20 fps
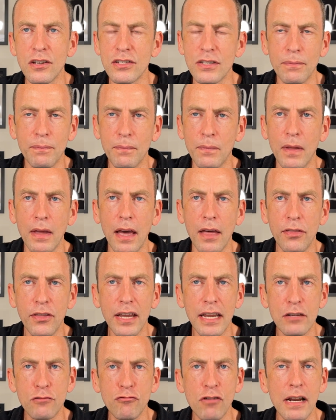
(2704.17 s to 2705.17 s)
because I
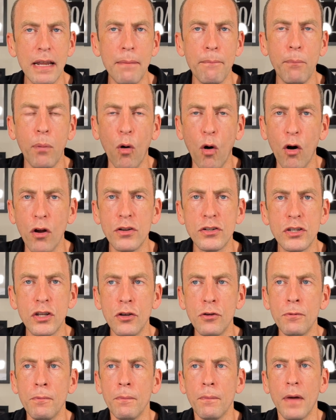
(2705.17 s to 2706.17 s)
think it's really important
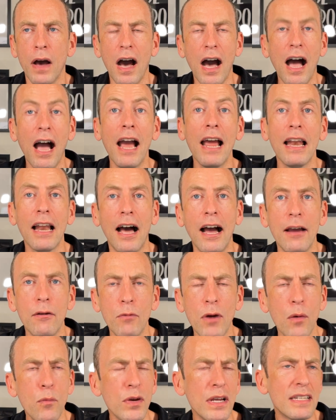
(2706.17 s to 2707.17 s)
to highlight
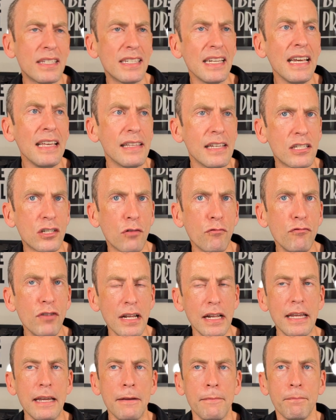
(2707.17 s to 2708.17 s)
where we see this to
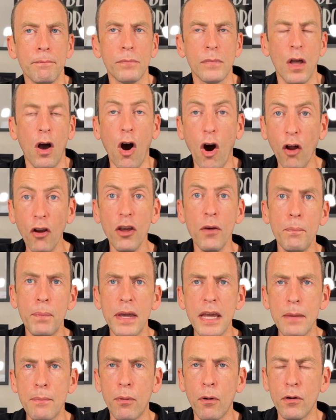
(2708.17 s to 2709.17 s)
really honor
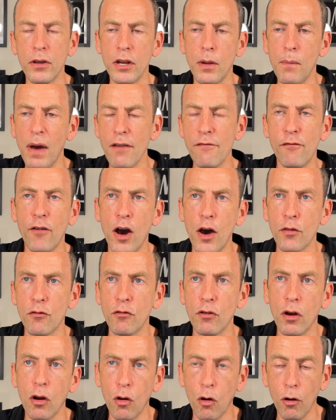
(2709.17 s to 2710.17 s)
people. You know, my
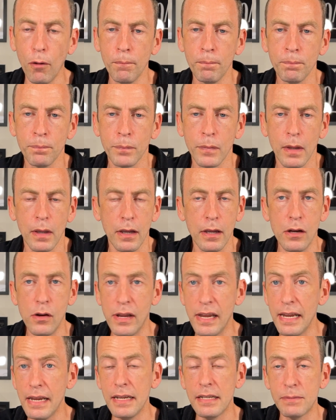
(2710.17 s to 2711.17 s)
father in law you know,
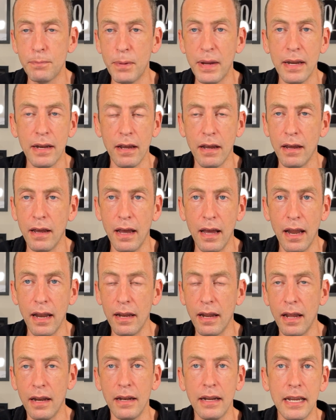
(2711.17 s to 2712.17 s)
he's been a,
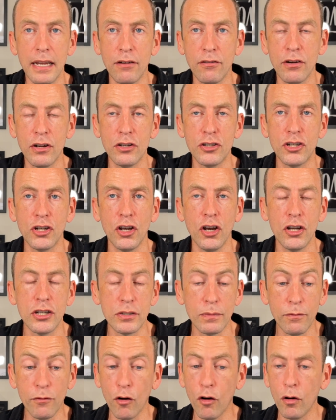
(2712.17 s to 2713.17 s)
a leader in a
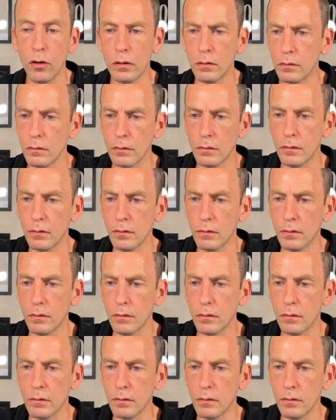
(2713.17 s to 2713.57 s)
church for,